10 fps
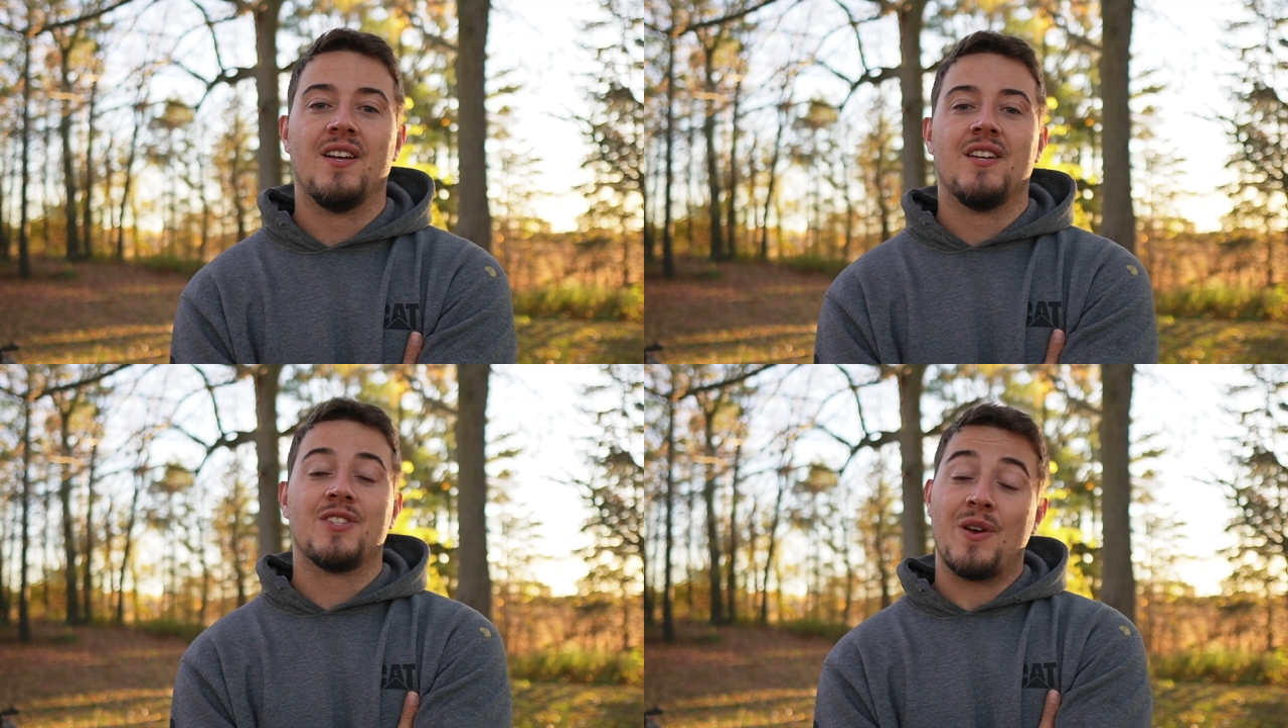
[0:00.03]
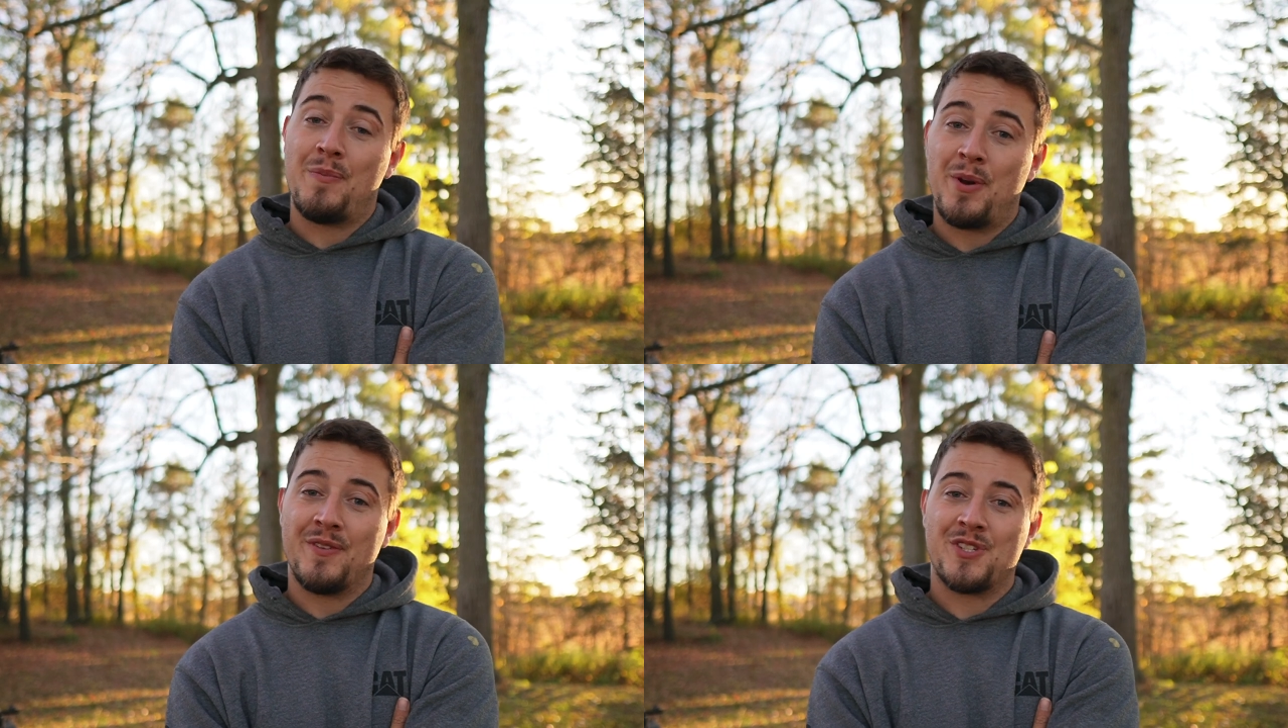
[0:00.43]
So I have a
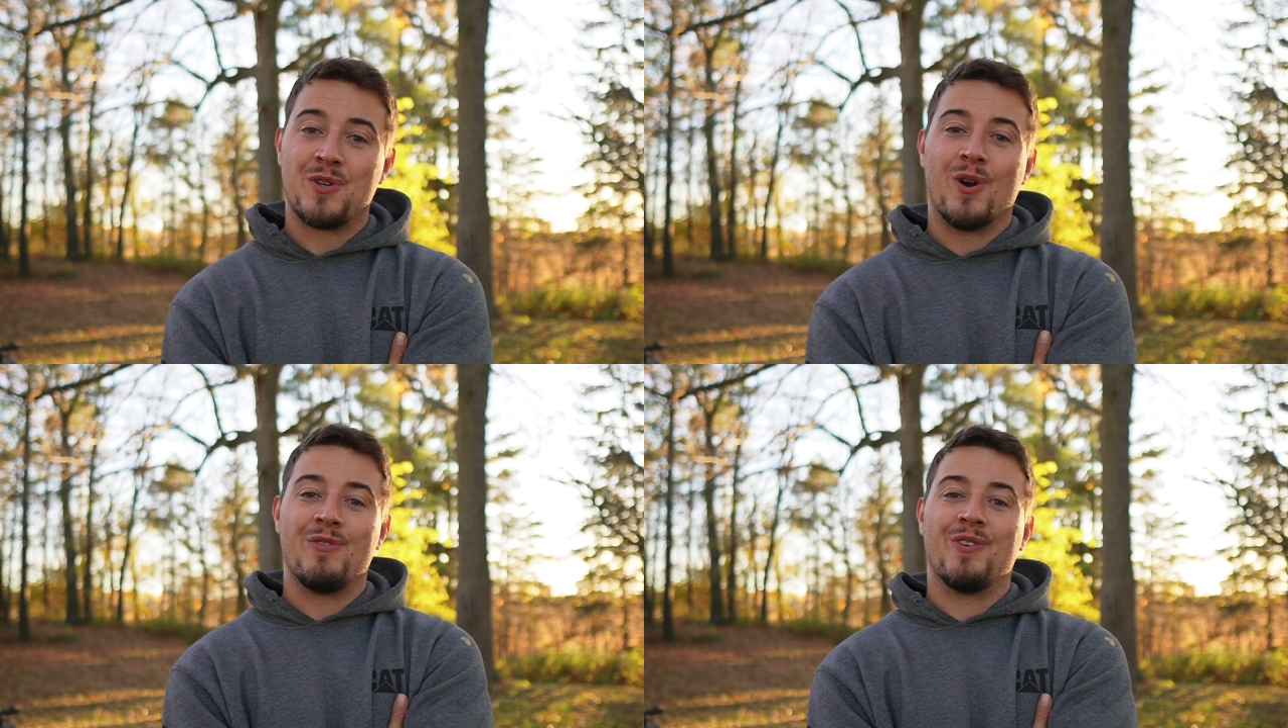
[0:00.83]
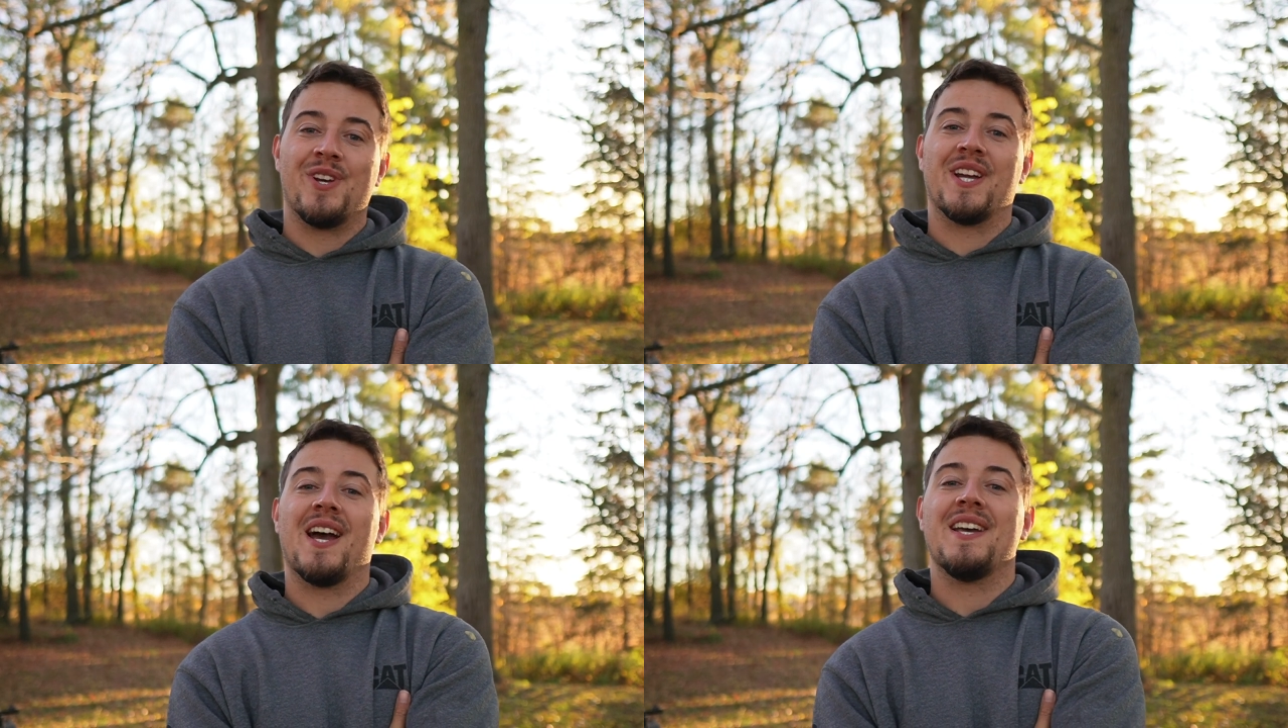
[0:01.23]
bit of a story for you
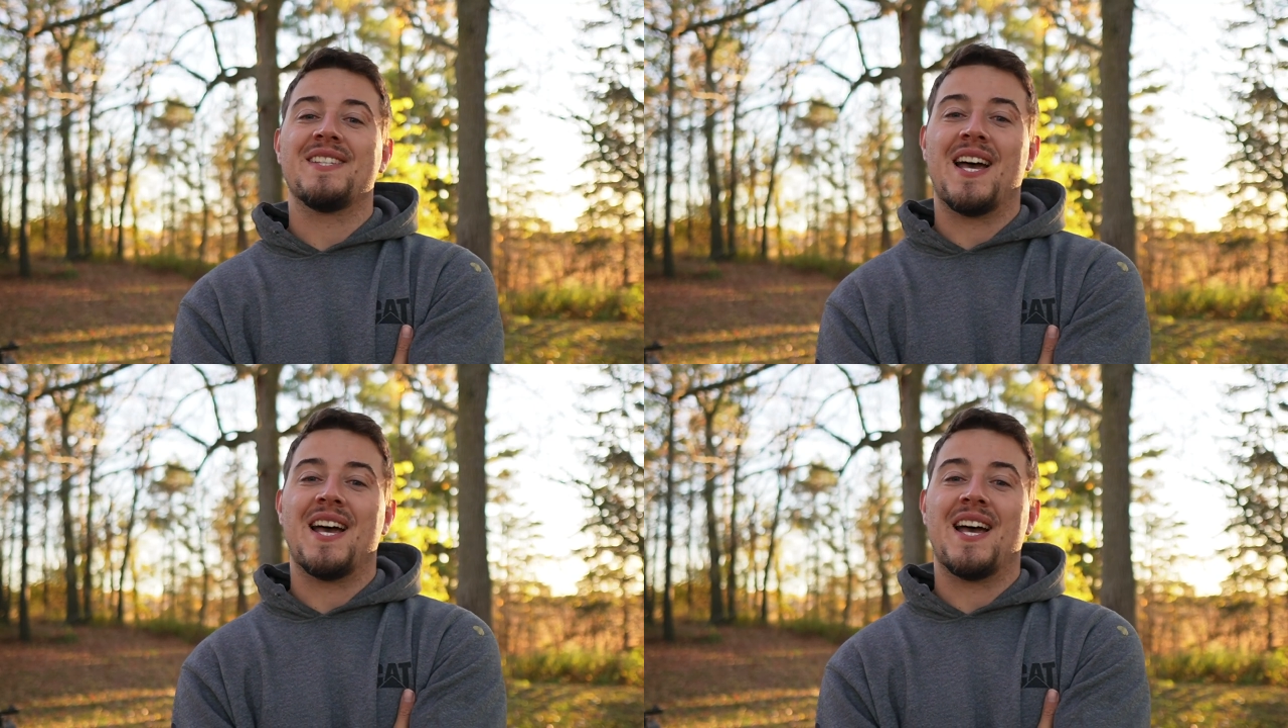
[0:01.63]
guys.